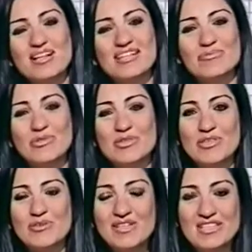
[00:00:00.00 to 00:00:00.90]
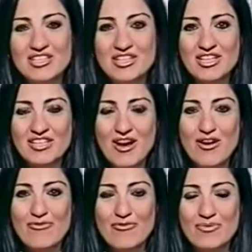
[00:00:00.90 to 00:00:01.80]
welcome to a new edition
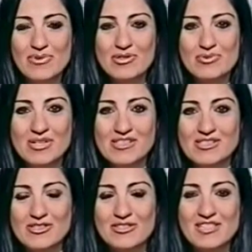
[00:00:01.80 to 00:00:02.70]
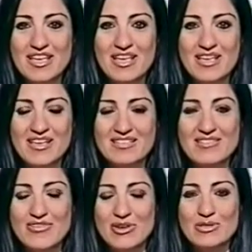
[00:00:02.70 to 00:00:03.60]
of Women's World. Today
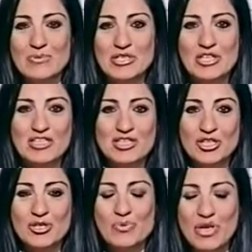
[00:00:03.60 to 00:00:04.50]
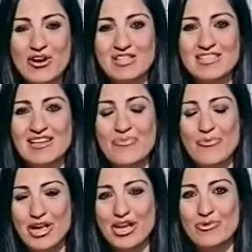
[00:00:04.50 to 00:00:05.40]
is a very special edition. We are
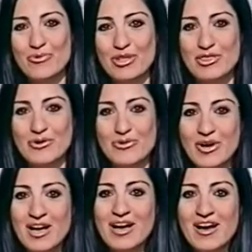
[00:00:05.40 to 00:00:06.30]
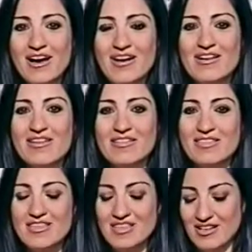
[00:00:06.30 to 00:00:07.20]
celebrating with you uh,
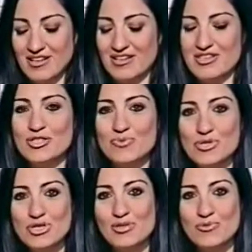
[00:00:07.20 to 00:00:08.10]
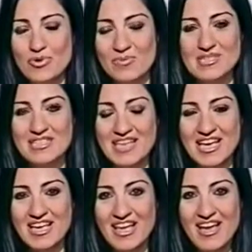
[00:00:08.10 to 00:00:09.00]
the uh, Egyptian Women's
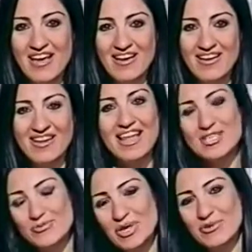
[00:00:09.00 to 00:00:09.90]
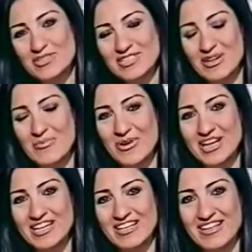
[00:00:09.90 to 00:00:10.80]
Day. Uh, last week we were
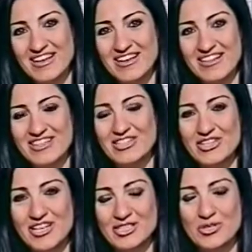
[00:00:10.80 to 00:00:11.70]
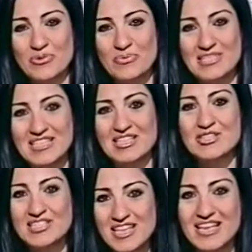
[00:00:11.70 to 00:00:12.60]
celebrating uh, the International Women's Day.
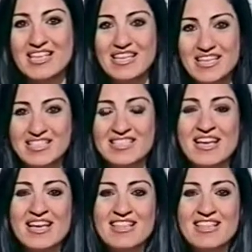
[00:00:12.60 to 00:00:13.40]
Today is